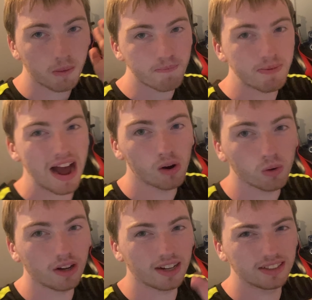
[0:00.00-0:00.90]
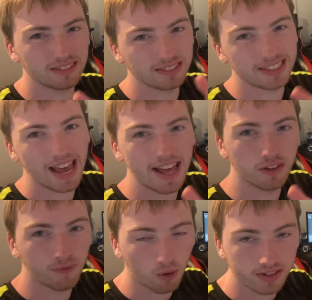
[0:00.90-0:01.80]
about 10 to
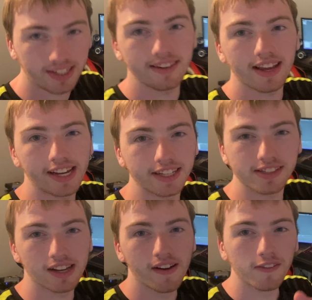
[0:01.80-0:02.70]
14 days,